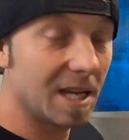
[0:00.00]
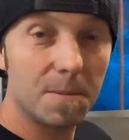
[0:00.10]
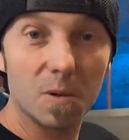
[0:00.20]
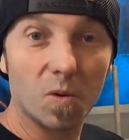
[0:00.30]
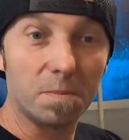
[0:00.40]

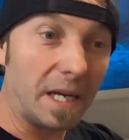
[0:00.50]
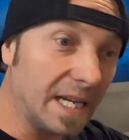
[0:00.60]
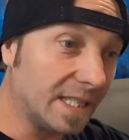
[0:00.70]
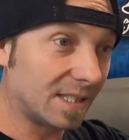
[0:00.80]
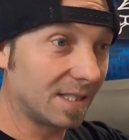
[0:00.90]
keep it one
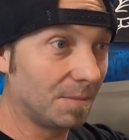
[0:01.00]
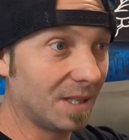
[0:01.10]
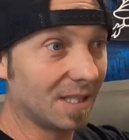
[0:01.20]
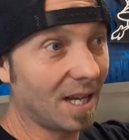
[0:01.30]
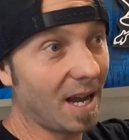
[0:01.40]
piece
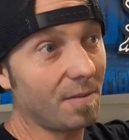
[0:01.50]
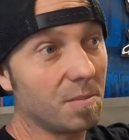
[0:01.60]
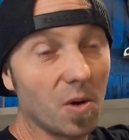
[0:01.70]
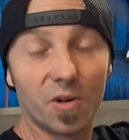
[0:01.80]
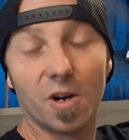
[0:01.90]
because I have a
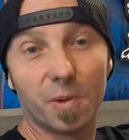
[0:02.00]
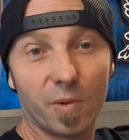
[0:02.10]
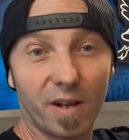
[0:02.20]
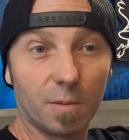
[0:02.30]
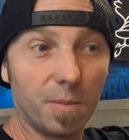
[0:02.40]
motorhome that
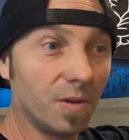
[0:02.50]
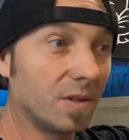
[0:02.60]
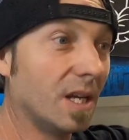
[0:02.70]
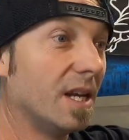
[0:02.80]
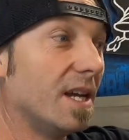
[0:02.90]
we have to
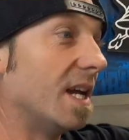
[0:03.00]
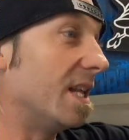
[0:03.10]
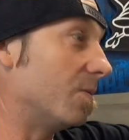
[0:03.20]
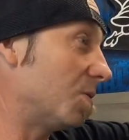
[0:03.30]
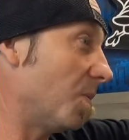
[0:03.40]
build.
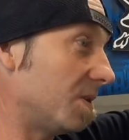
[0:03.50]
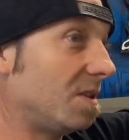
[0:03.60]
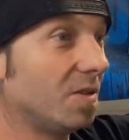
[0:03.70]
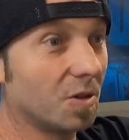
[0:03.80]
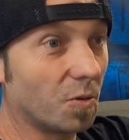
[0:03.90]
And then we're supposed to
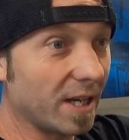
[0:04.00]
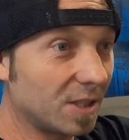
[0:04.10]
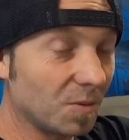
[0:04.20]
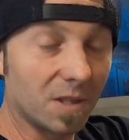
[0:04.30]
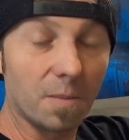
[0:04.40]
do a little
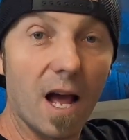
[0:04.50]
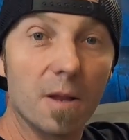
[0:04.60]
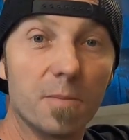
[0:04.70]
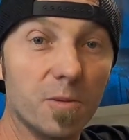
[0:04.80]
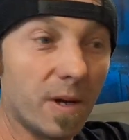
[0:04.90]
racing with the
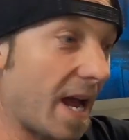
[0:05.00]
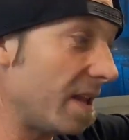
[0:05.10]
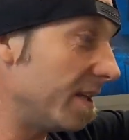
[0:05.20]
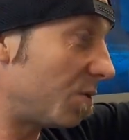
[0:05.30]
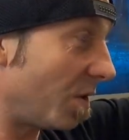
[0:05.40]
Maliboom at
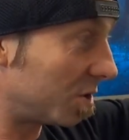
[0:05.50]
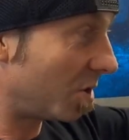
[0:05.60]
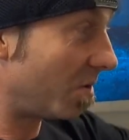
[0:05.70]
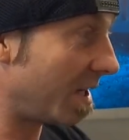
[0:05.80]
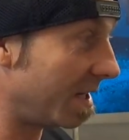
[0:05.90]
LS Fest
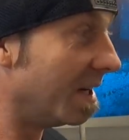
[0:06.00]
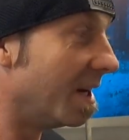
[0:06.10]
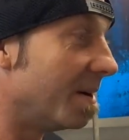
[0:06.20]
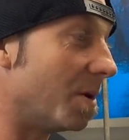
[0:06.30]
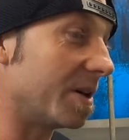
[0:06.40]
already. I'm
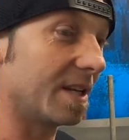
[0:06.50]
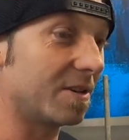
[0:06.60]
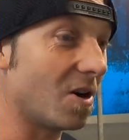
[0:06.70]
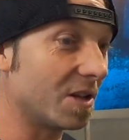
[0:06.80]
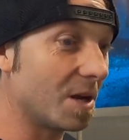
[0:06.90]
already
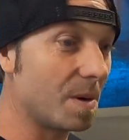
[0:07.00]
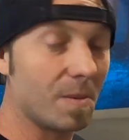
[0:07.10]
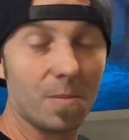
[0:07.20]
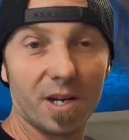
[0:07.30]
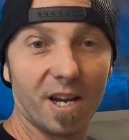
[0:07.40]
getting called out by
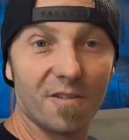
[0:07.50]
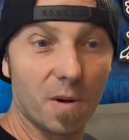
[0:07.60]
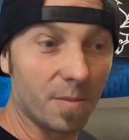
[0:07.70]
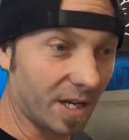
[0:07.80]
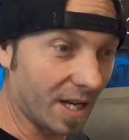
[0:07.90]
my buddy
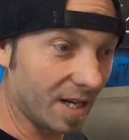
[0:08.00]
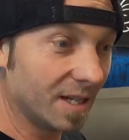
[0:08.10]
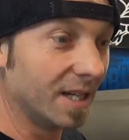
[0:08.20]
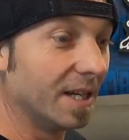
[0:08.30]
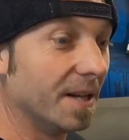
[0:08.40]
F-Bomb again.
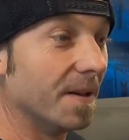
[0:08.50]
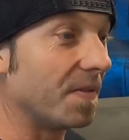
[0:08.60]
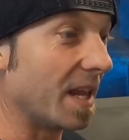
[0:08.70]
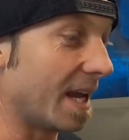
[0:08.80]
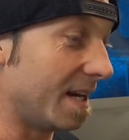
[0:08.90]

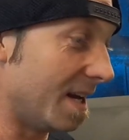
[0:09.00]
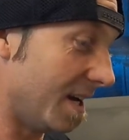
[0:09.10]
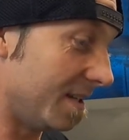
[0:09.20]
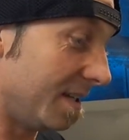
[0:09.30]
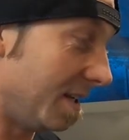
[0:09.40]
And
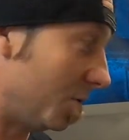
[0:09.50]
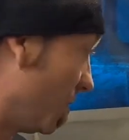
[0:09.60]
uh, it's